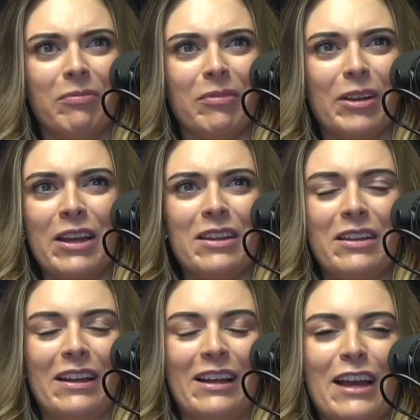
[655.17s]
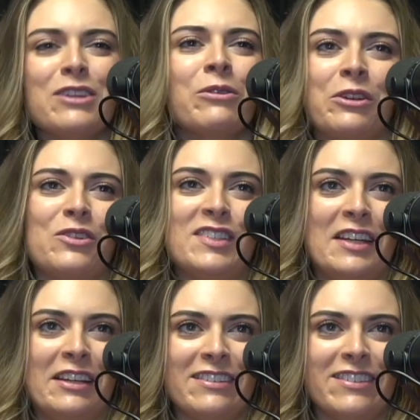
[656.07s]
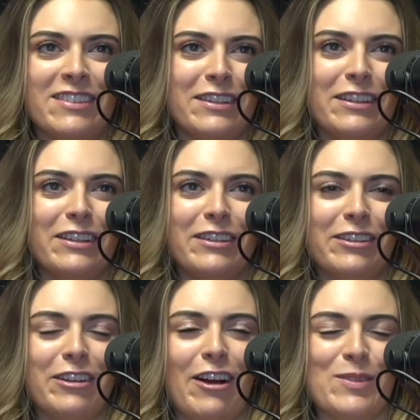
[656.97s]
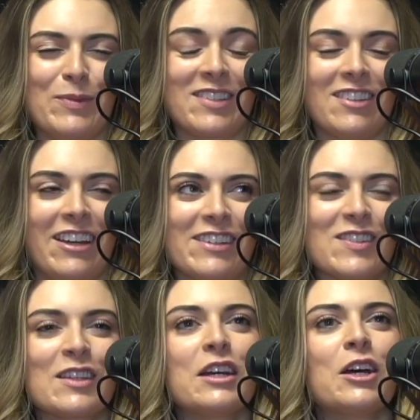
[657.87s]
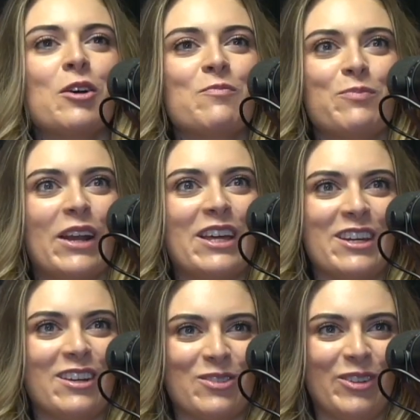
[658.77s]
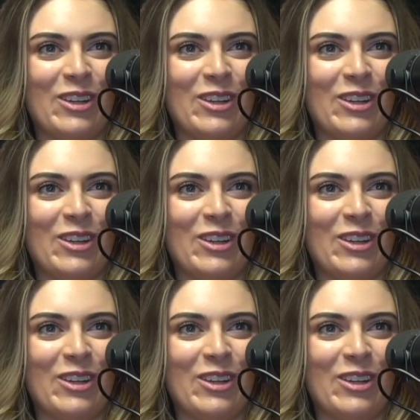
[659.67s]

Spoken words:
I don't understand cosmic science, but I think it's really